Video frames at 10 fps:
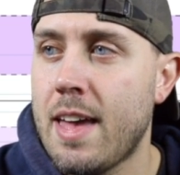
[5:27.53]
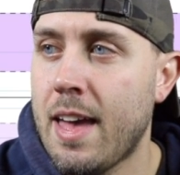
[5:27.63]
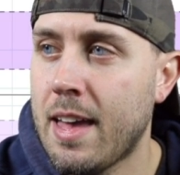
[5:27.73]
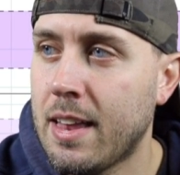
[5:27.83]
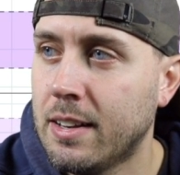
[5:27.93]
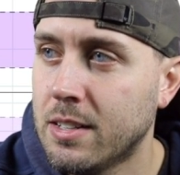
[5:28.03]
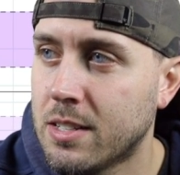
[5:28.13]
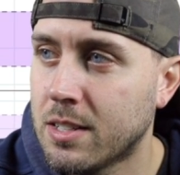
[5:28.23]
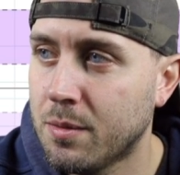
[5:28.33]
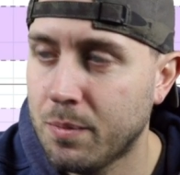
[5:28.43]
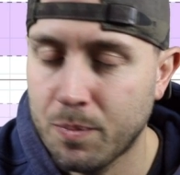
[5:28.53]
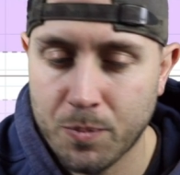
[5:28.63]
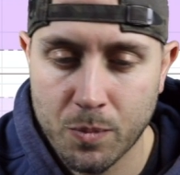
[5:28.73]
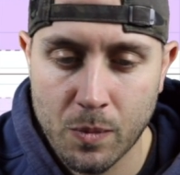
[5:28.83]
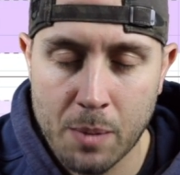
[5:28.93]
And
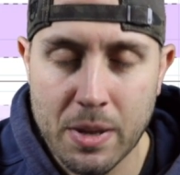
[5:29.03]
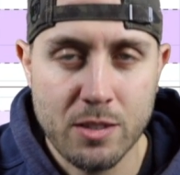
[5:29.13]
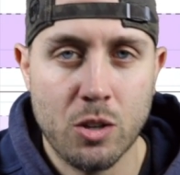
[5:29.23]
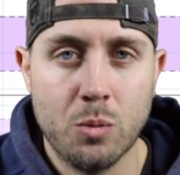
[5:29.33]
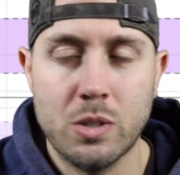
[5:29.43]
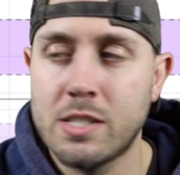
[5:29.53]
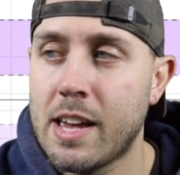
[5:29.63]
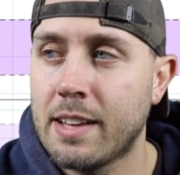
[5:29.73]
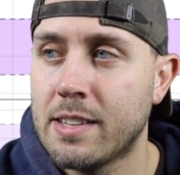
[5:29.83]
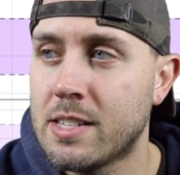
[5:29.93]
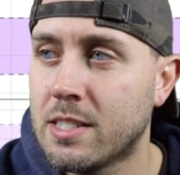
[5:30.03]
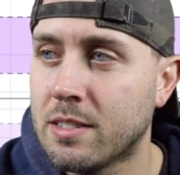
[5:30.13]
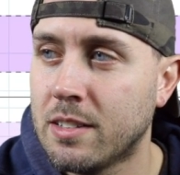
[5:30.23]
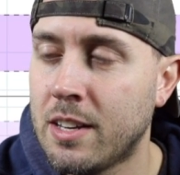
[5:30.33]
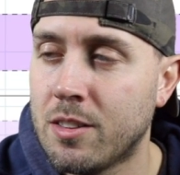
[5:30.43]
I'm not the only one saying this
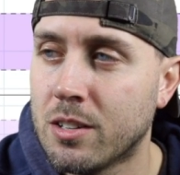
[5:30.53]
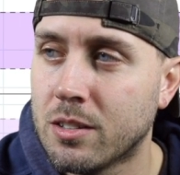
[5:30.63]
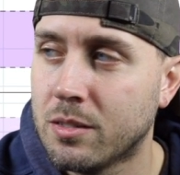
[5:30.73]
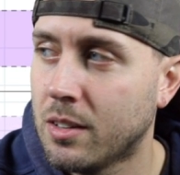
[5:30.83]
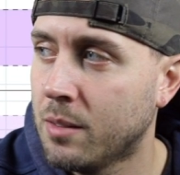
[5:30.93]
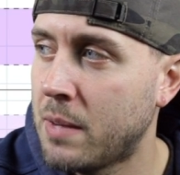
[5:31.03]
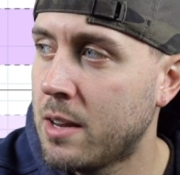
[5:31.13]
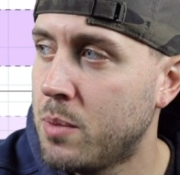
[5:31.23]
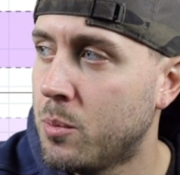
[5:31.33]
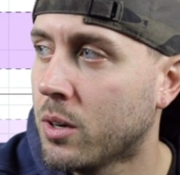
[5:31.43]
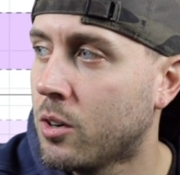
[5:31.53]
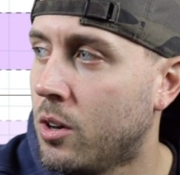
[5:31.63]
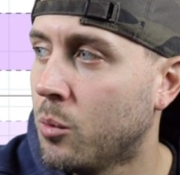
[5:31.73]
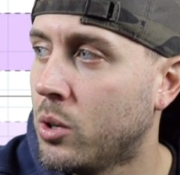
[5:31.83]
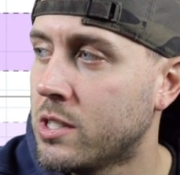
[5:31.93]
either. Many people are
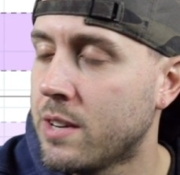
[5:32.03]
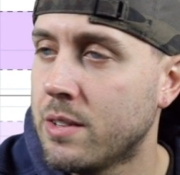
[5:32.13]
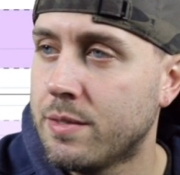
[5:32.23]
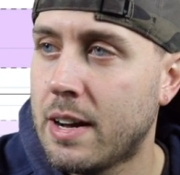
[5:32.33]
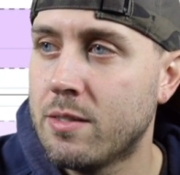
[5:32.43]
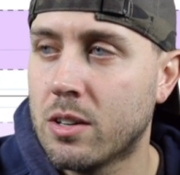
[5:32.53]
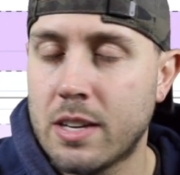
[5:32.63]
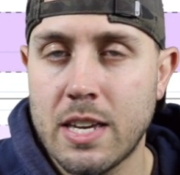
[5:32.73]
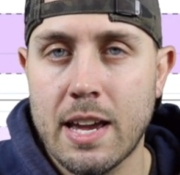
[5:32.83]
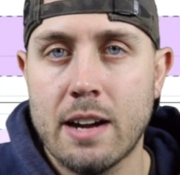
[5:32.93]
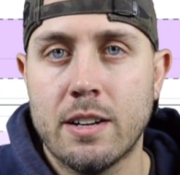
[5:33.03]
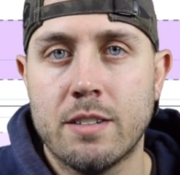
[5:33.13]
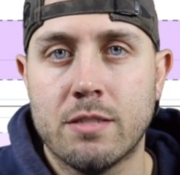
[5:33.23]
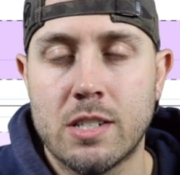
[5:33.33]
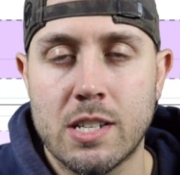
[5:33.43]
calling 175 a key area
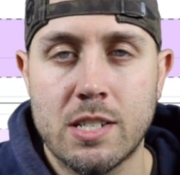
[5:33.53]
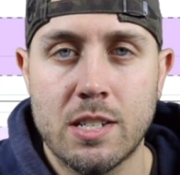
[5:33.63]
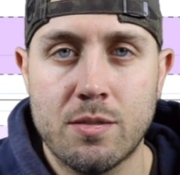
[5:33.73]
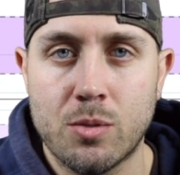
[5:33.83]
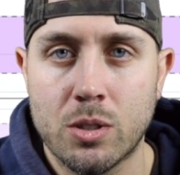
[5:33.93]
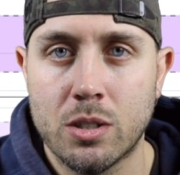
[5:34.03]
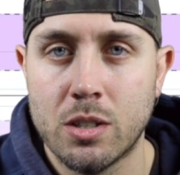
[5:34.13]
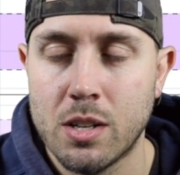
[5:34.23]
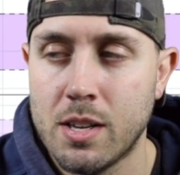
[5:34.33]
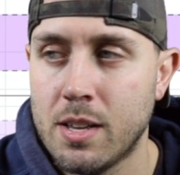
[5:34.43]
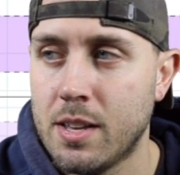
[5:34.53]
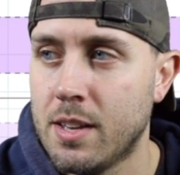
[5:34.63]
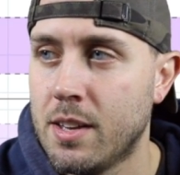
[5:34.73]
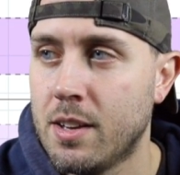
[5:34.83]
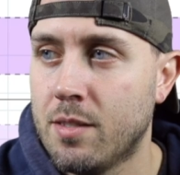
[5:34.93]
of resistance for
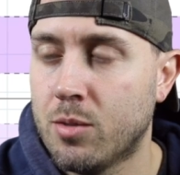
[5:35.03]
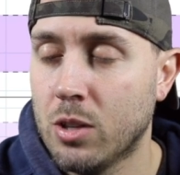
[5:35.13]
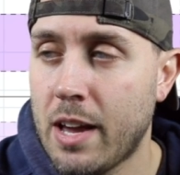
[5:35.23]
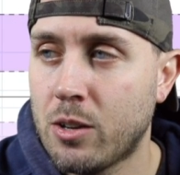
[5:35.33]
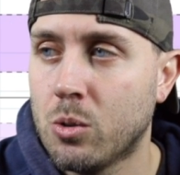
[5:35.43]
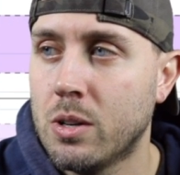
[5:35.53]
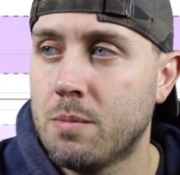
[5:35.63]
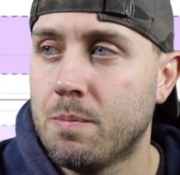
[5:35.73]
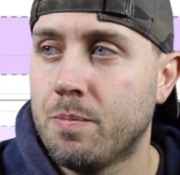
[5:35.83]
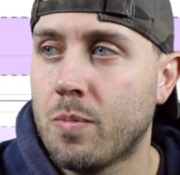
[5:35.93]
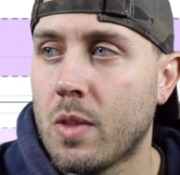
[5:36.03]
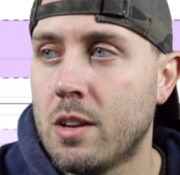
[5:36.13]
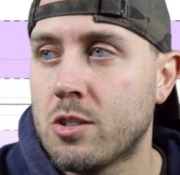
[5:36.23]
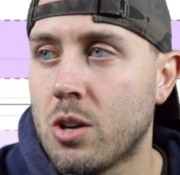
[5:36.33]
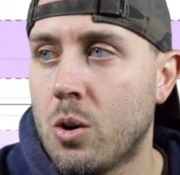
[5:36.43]
Litecoin.
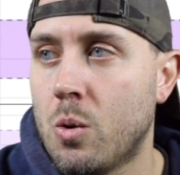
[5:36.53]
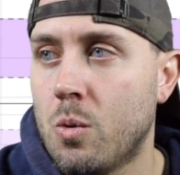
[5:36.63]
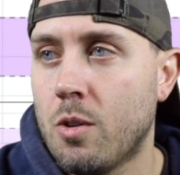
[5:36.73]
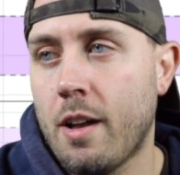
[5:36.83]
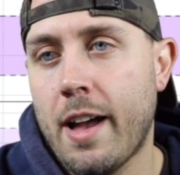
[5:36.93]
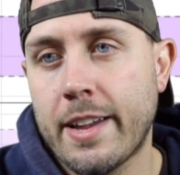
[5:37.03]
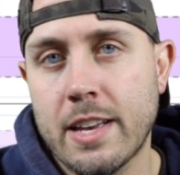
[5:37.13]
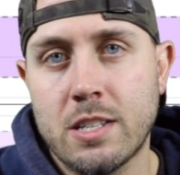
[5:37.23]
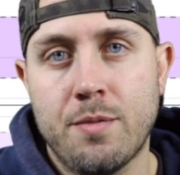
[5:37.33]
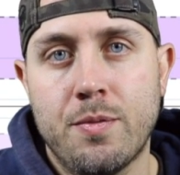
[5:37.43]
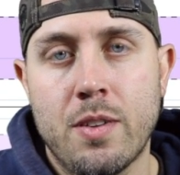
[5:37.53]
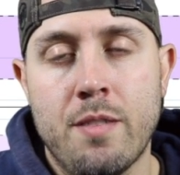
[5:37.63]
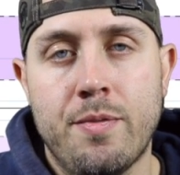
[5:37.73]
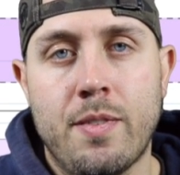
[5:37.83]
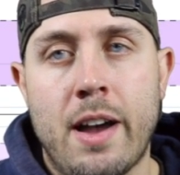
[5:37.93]
So I guess
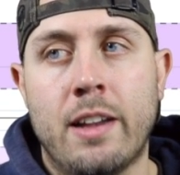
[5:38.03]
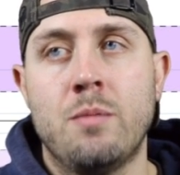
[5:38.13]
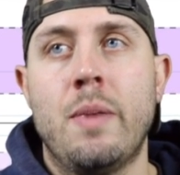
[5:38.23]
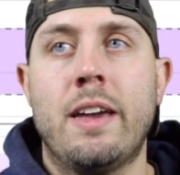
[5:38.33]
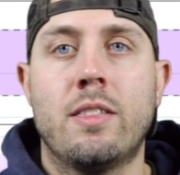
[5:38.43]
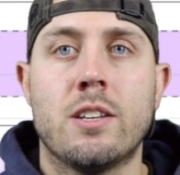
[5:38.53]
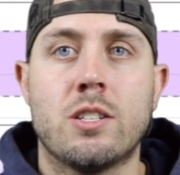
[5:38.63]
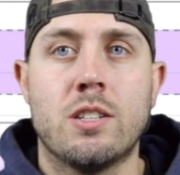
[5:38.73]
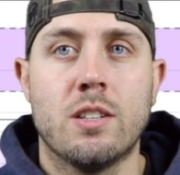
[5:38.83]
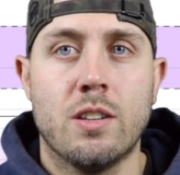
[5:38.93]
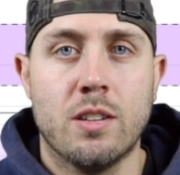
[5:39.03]
if I can make this